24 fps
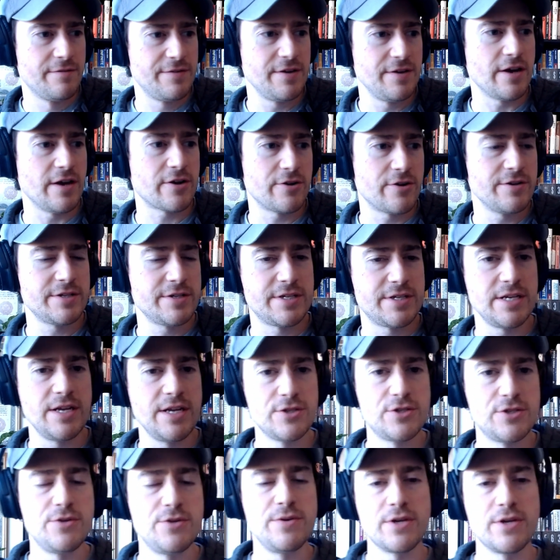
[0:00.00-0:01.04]
fiat currency
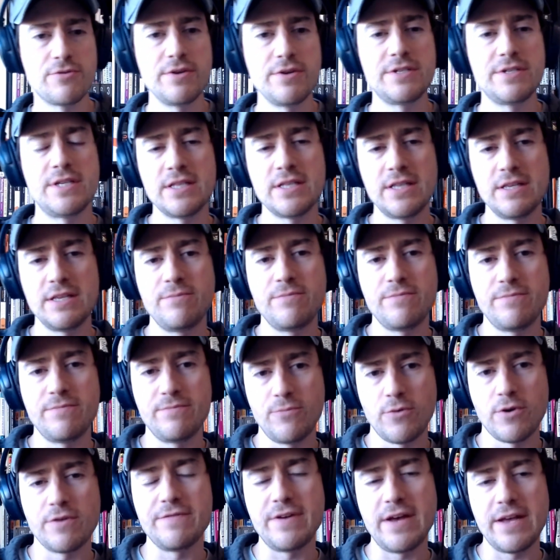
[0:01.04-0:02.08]
into increasingly
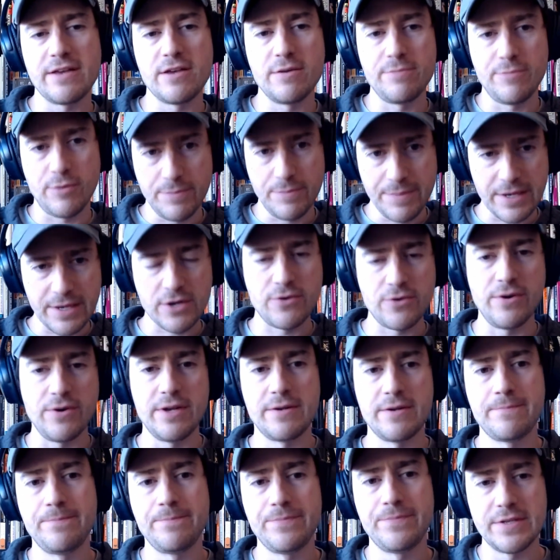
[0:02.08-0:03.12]
more valuable Bitcoin.
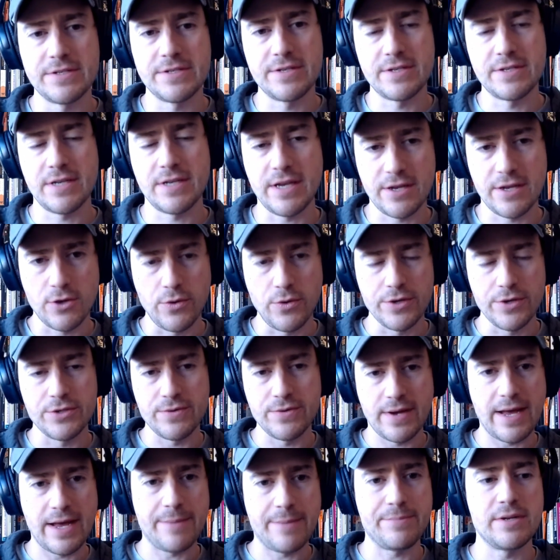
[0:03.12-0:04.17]
This is going to
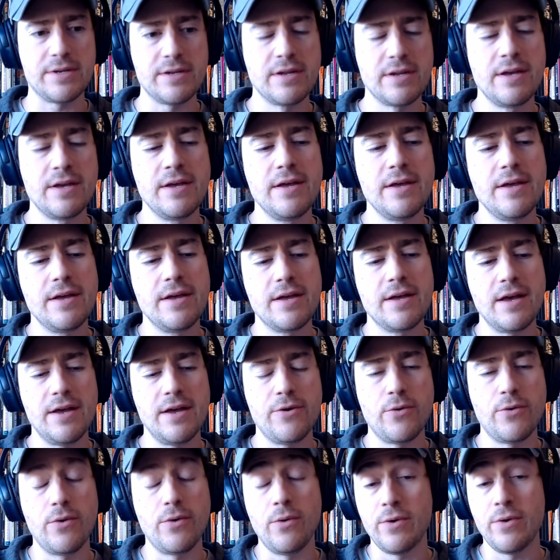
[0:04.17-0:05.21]
happen.
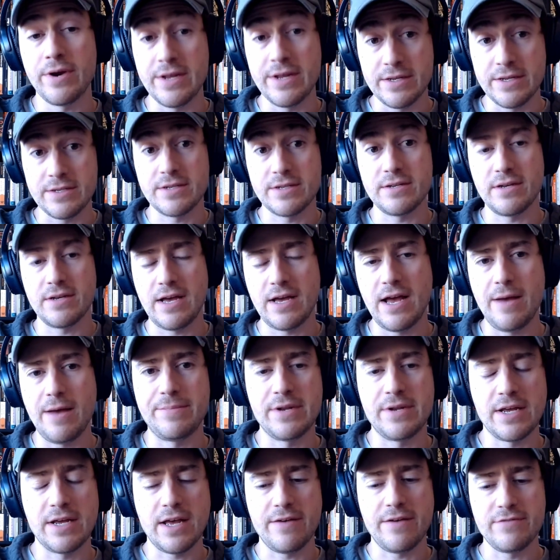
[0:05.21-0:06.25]
Already is
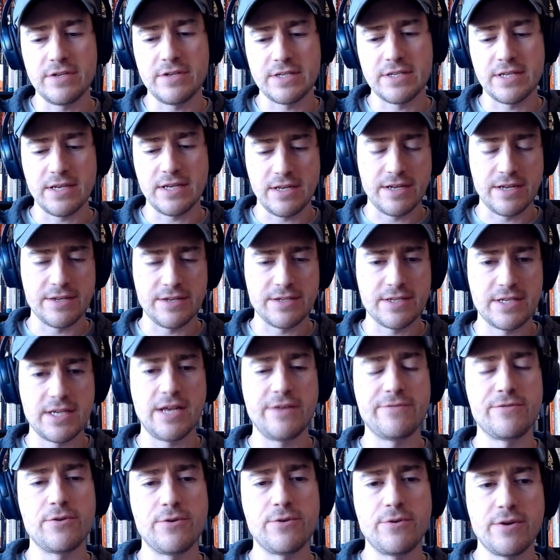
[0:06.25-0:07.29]
happening, obviously, in El
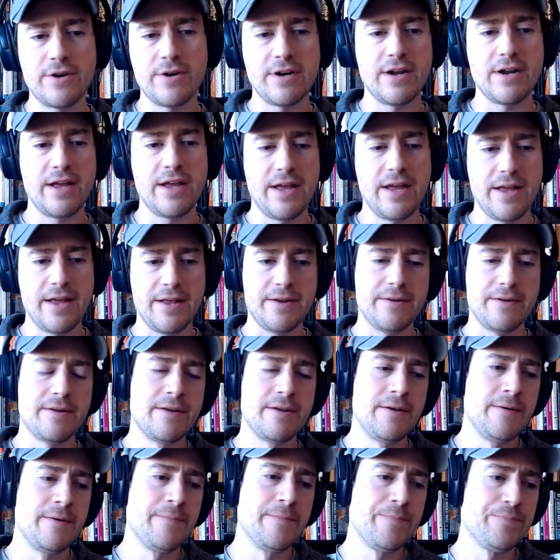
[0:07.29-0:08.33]
Salvador, and
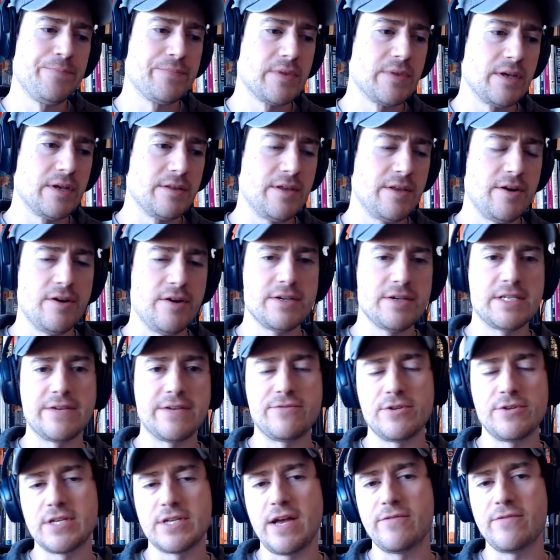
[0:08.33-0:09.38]
there are
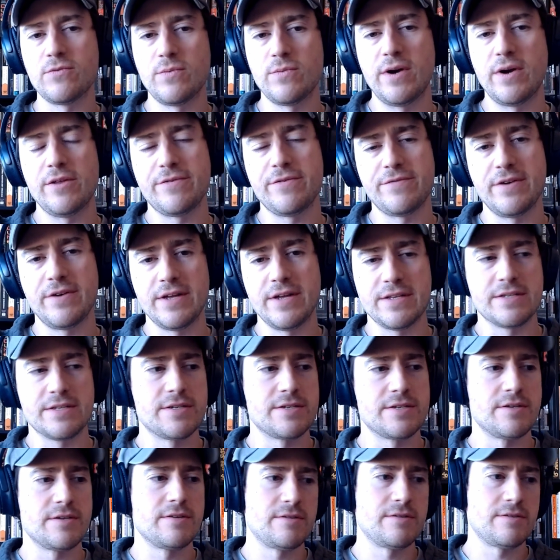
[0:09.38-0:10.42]
several sovereign wealth
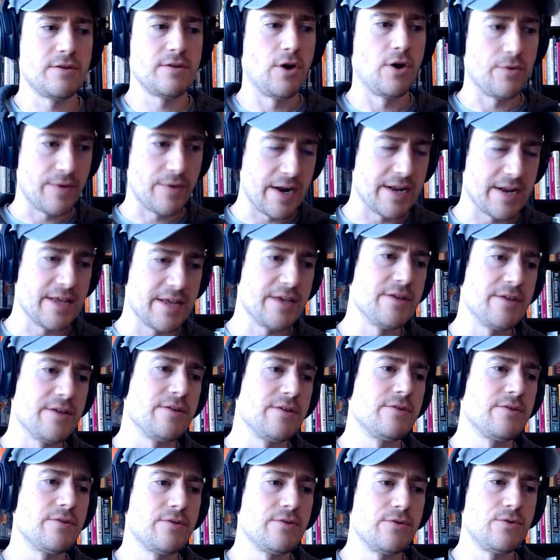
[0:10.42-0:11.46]
funds already
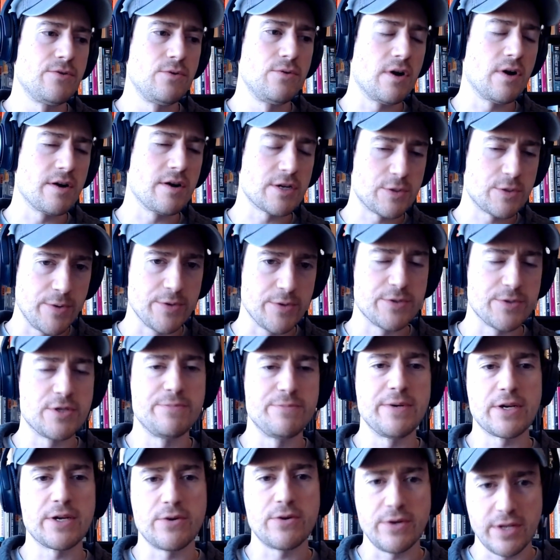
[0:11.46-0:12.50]
who are exposed
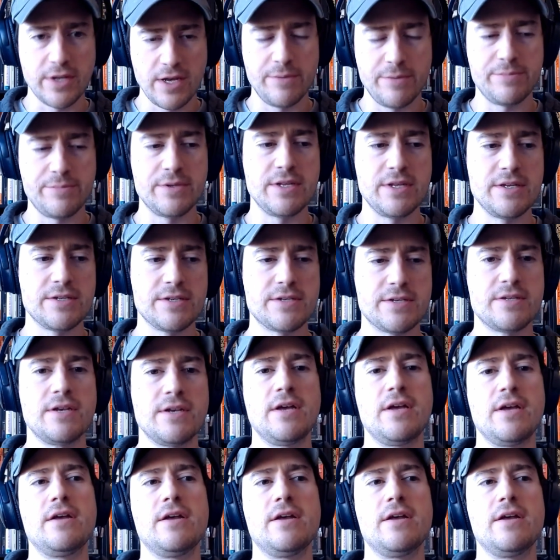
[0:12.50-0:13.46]
to Bitcoin companies